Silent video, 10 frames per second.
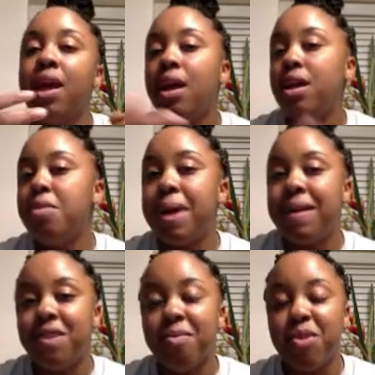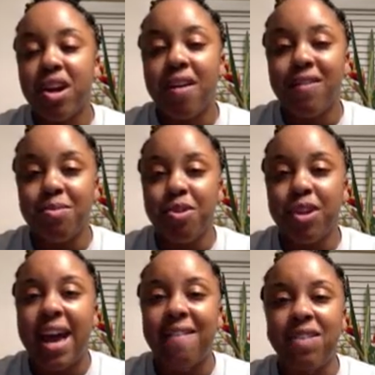you might feel more comfortable to
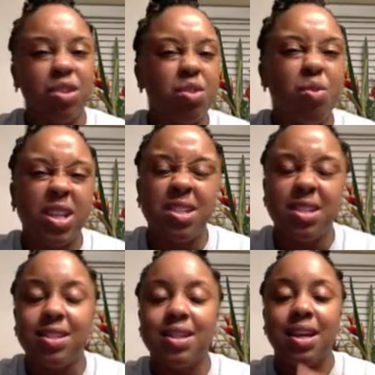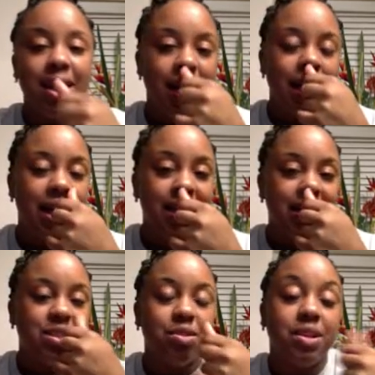have those questions
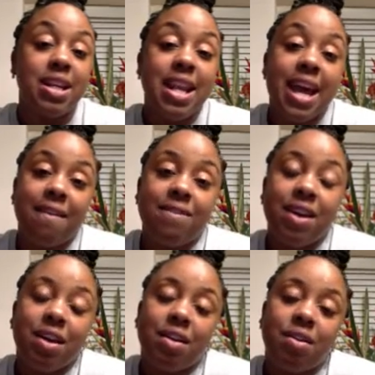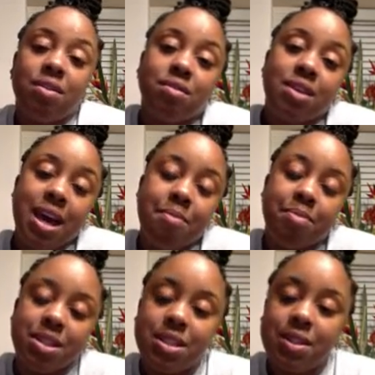that you couldn't have on
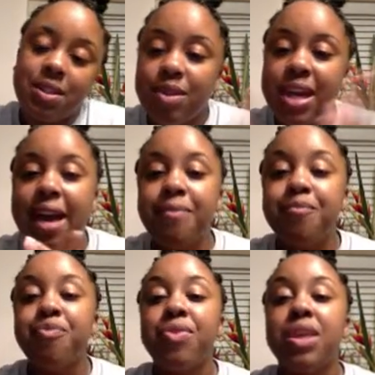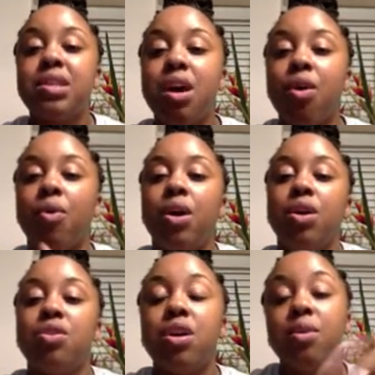campus, okay? So
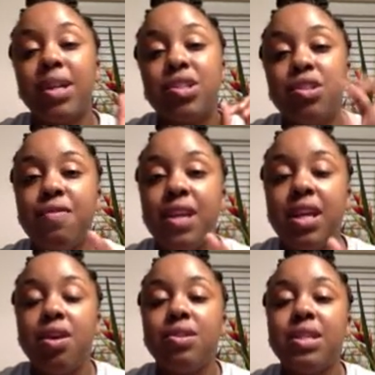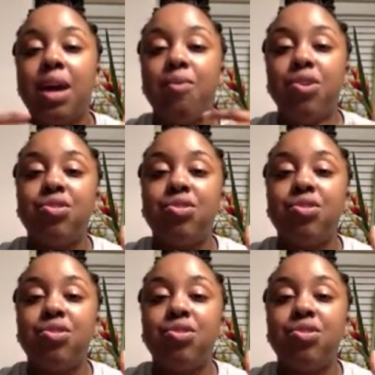you're going to watch 2 videos, and I want you